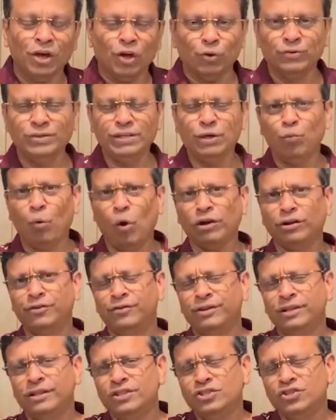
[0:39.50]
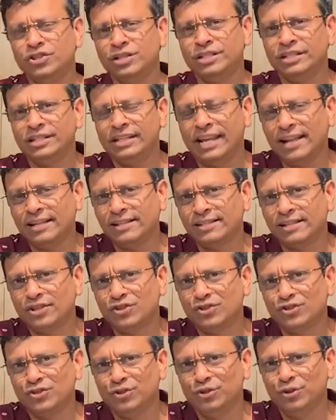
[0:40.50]
You see, what religion tells us
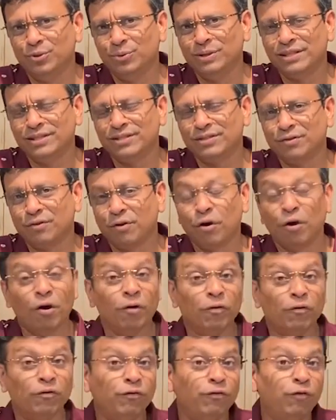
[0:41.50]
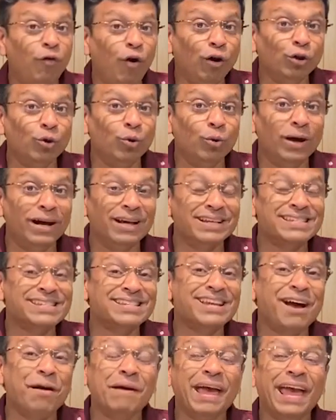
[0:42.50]
to do is follow
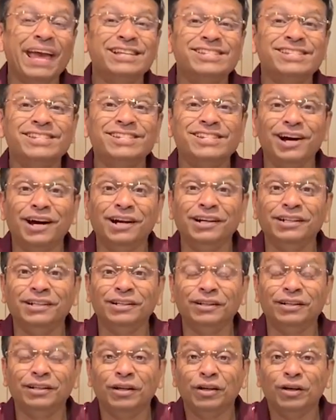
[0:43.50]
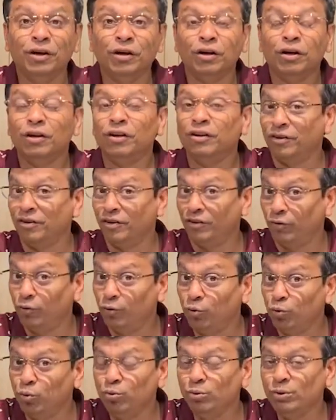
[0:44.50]
some external
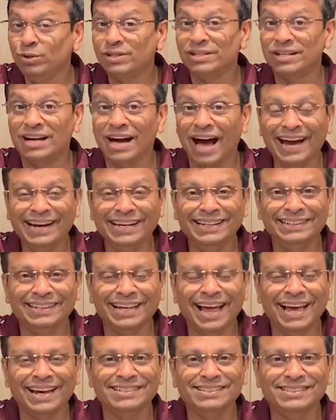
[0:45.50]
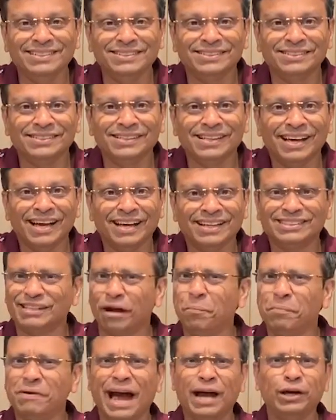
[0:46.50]
rules, guidelines,
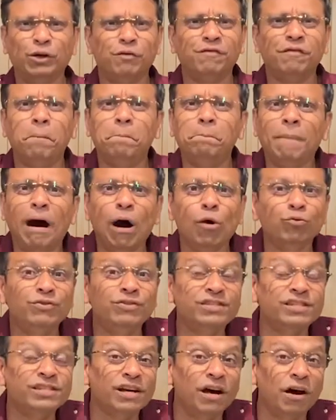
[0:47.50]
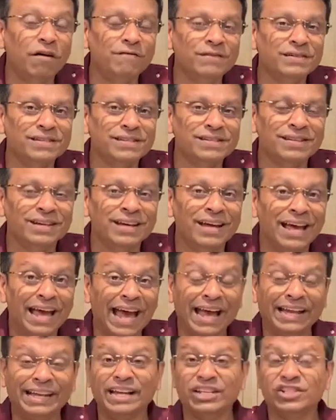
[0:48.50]
some kind of a mouth service,
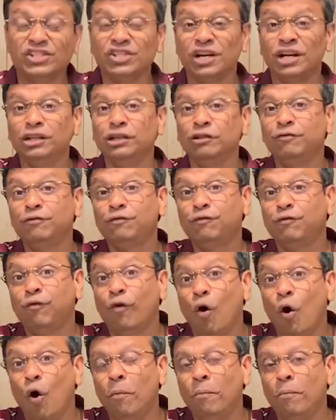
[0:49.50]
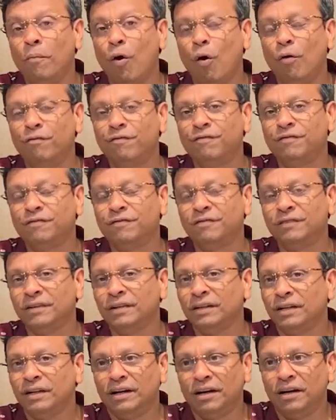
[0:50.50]
an external form
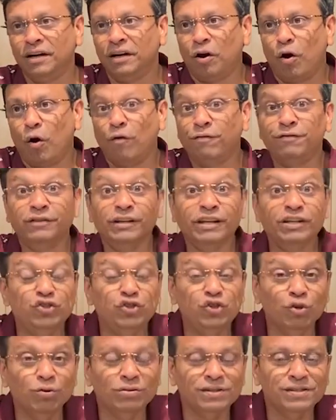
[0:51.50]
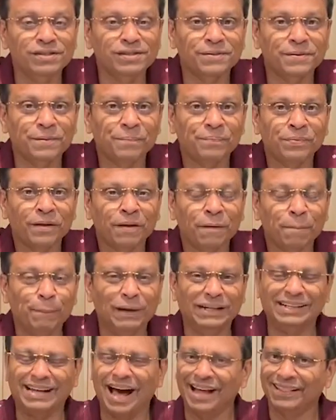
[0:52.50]
of rituals,
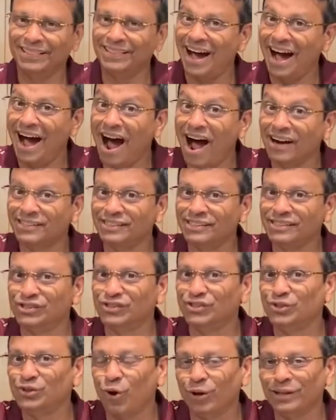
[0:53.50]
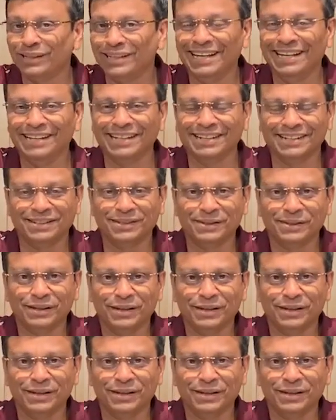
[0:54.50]
but the heart is not in it.